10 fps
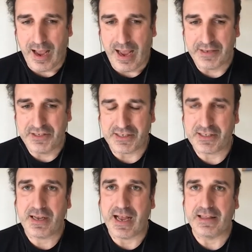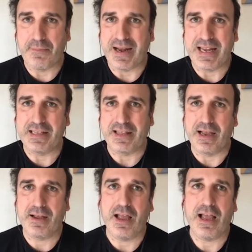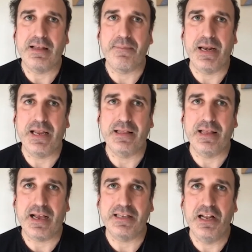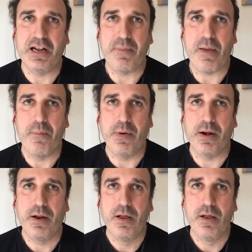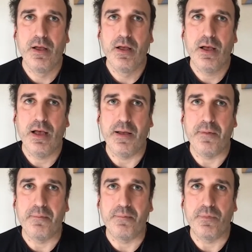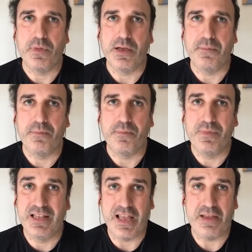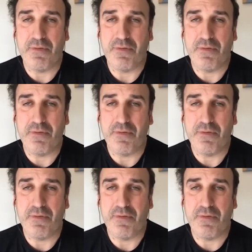I just had a panic attack. I had a panic attack. I still remember the day